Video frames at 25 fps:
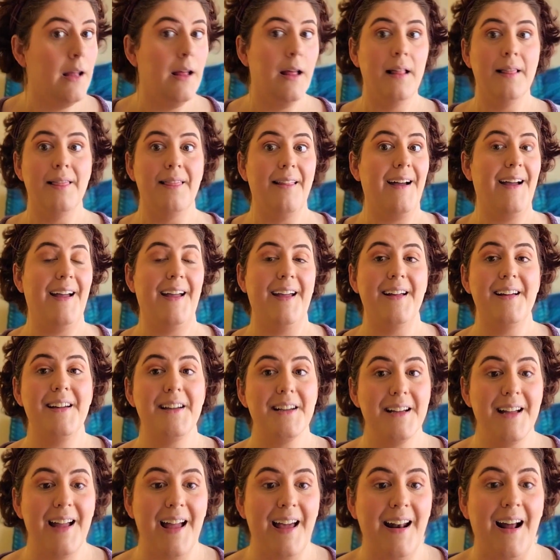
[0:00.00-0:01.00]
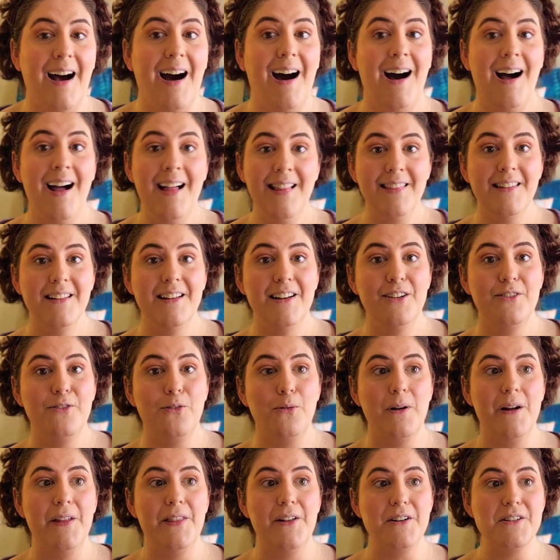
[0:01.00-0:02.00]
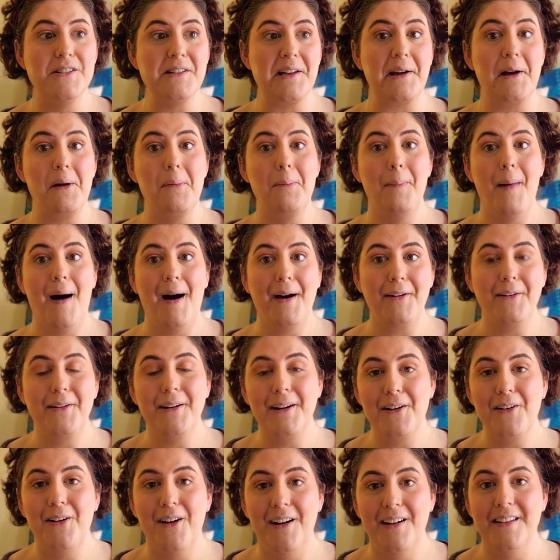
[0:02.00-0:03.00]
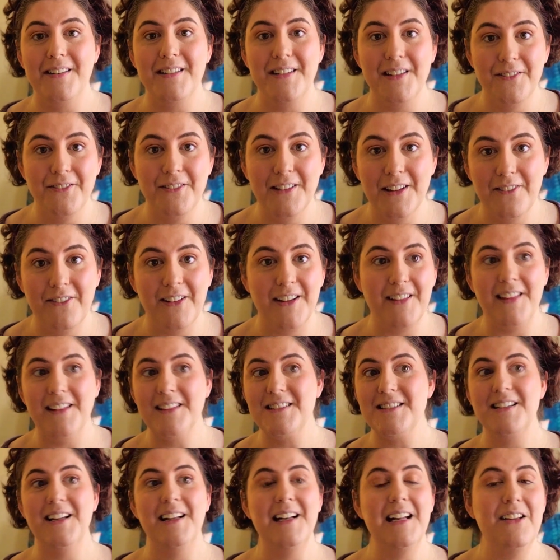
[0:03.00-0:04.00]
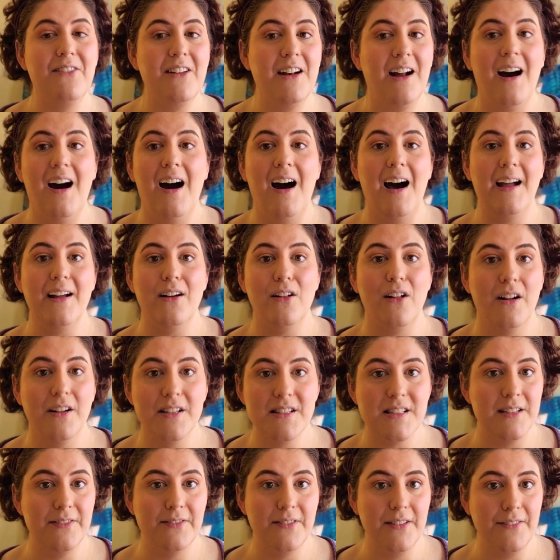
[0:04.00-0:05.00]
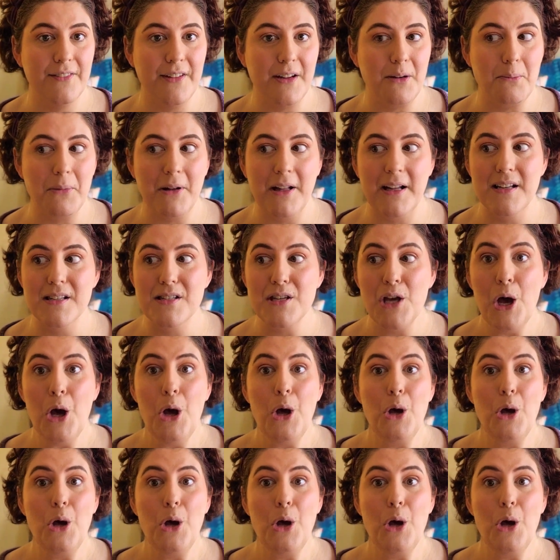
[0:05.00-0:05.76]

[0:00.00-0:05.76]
Like, and I live where there's like a moderate cost of living. That's not even a high cost of living place.